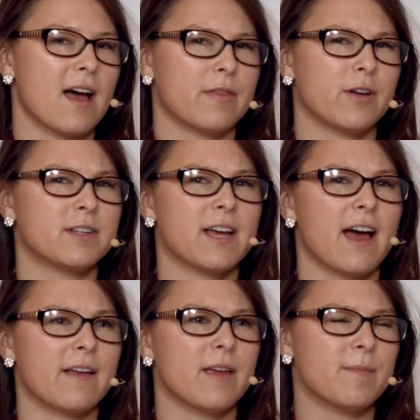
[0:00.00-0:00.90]
they're,
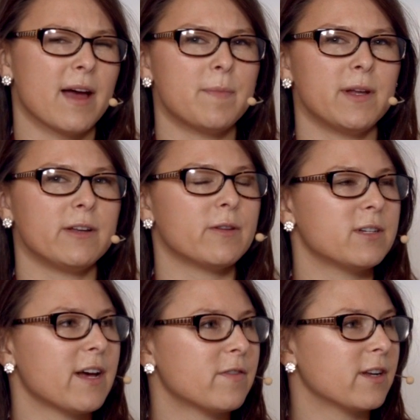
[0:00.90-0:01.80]
I, in my opinion, they're
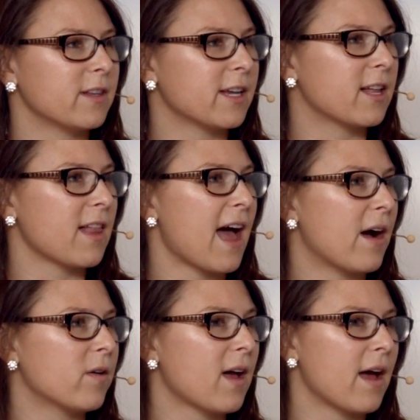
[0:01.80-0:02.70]
definitely
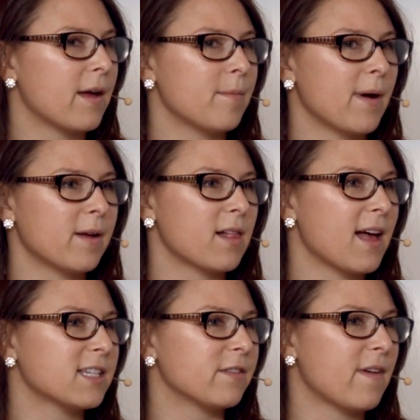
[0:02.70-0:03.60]
cloud. I might
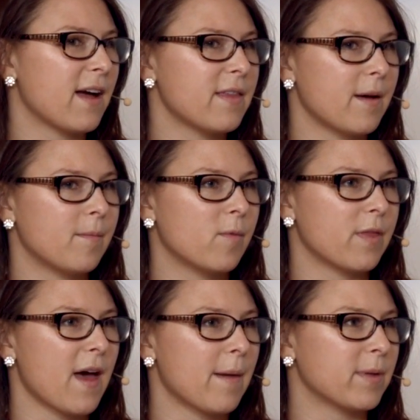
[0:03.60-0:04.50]
classify them with
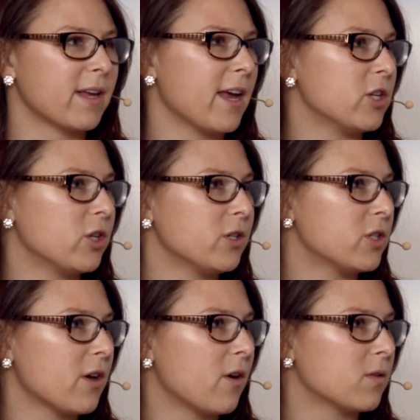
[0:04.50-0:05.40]
applications
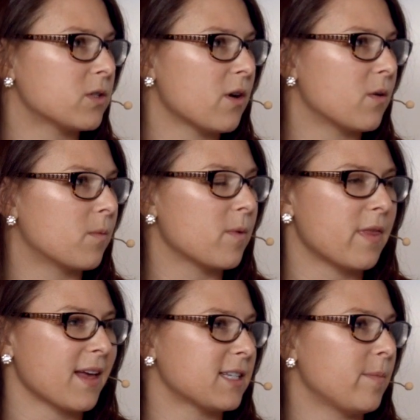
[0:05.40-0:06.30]
though, so with
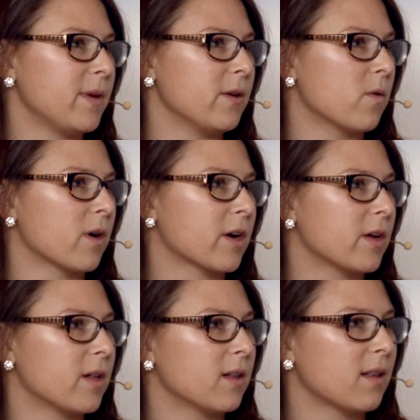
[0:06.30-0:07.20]
SAP,
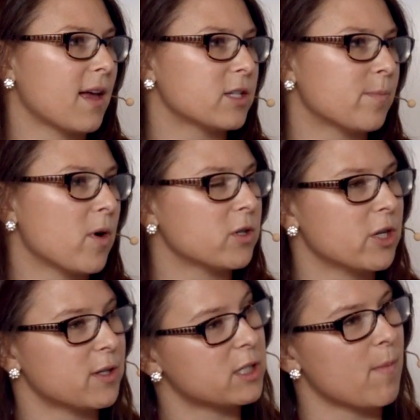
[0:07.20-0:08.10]
Oracle, as opposed to
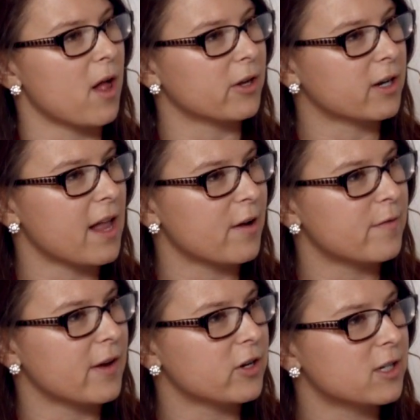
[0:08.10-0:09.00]
the smaller cloud
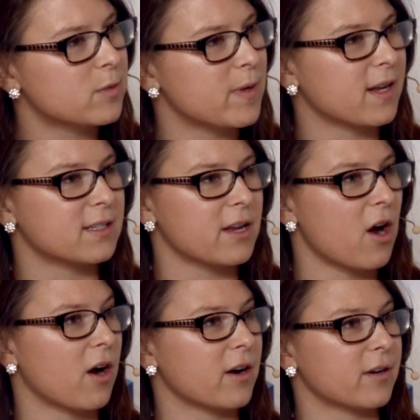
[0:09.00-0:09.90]
vendors because they
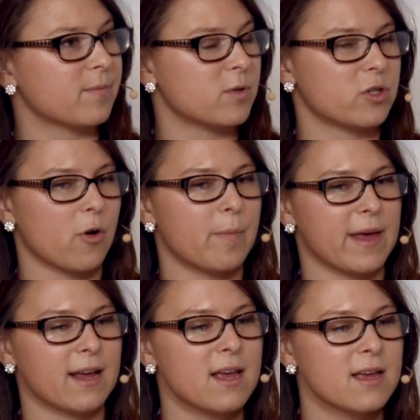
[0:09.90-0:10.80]
are so big.